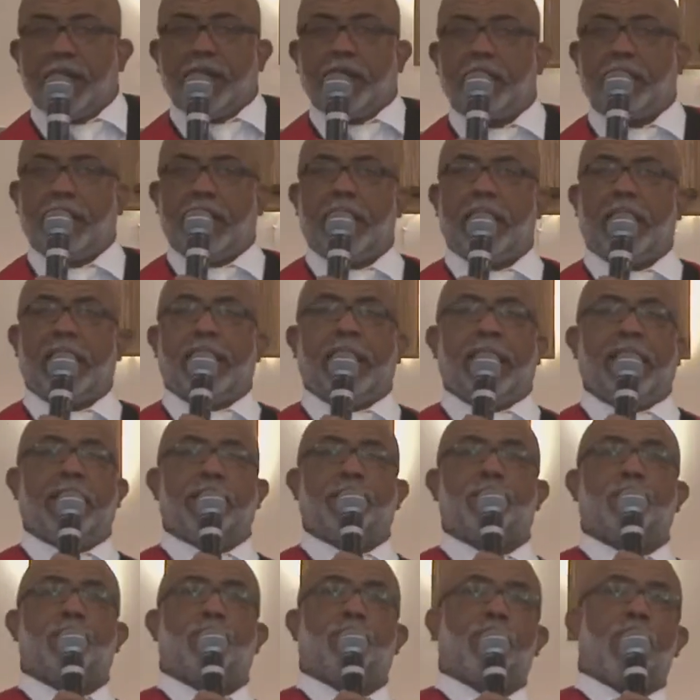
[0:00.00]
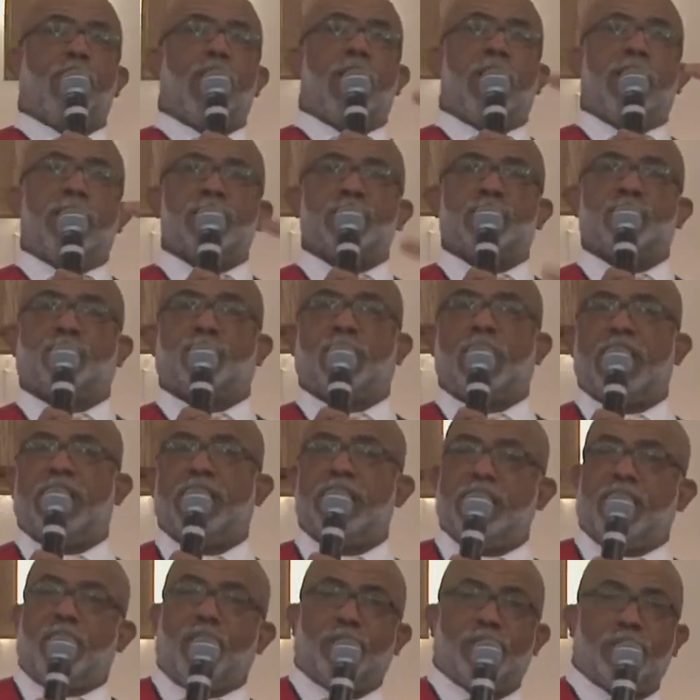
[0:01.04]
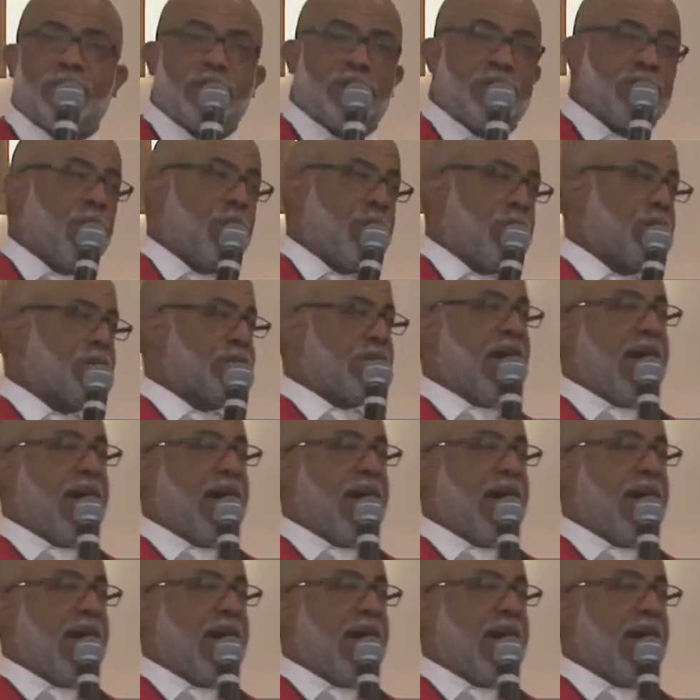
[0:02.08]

They had bronze plating on the doors.